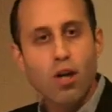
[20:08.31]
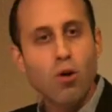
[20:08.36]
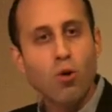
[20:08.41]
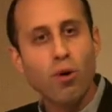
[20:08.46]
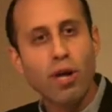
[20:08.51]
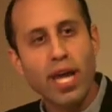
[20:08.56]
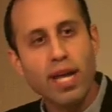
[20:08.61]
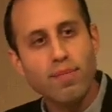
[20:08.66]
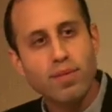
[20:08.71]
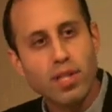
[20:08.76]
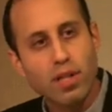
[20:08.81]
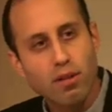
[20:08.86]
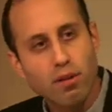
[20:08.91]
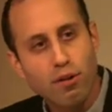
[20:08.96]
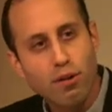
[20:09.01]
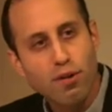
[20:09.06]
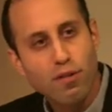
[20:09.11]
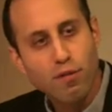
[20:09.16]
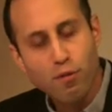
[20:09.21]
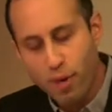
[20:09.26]
who came to
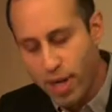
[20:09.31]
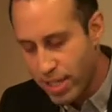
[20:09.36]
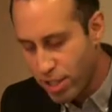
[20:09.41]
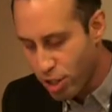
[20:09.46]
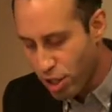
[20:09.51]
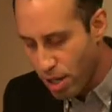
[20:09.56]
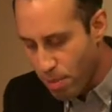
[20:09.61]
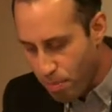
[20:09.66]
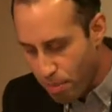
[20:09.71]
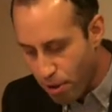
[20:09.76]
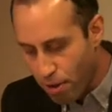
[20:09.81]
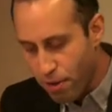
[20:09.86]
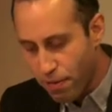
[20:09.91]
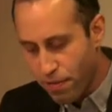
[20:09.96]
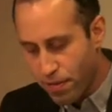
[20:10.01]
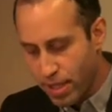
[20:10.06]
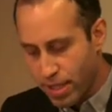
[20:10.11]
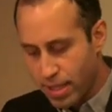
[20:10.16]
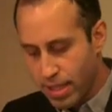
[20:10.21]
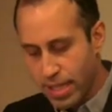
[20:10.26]
learn French
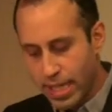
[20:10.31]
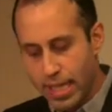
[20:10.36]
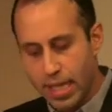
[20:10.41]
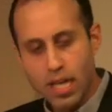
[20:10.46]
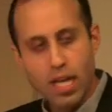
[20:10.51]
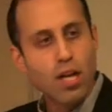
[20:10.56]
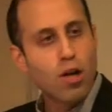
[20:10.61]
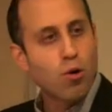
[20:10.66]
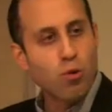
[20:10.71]
imperfectly,